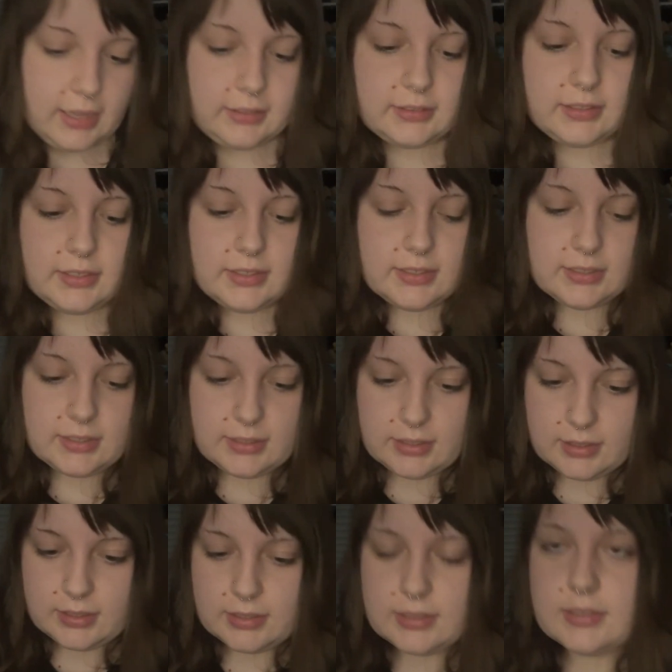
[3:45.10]
least
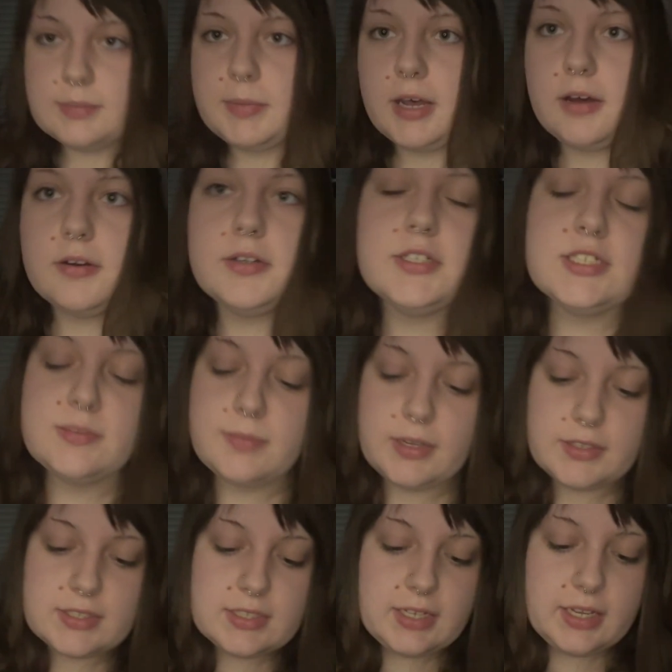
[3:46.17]
this powder
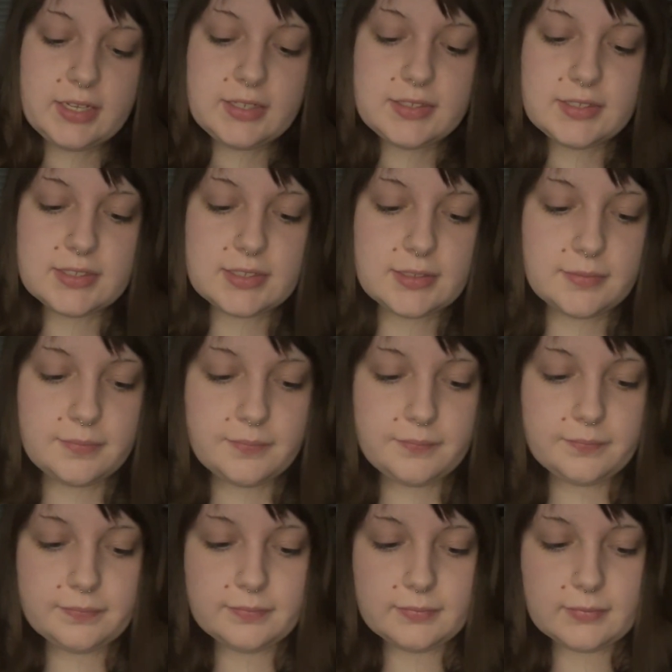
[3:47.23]
smells nice.
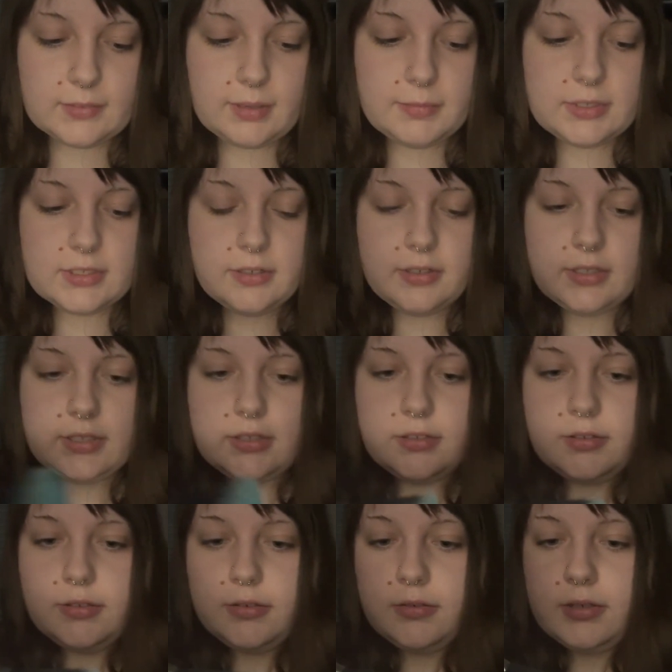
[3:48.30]
I'm just going
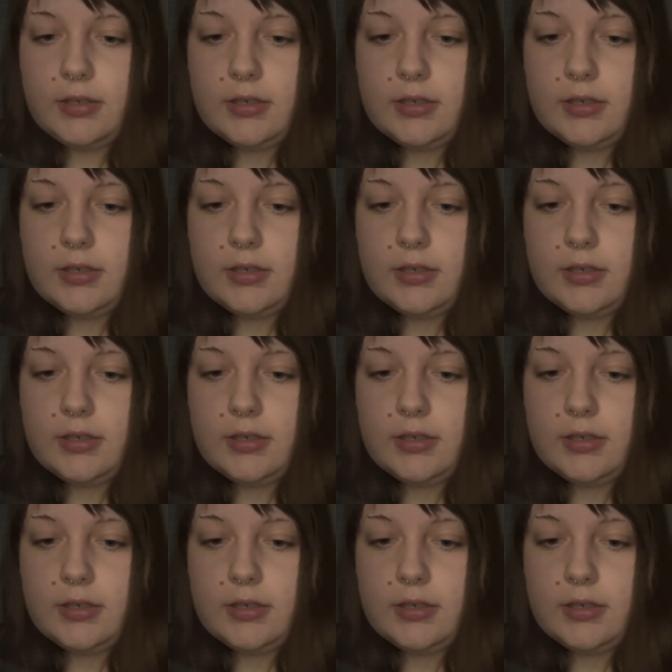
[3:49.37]
to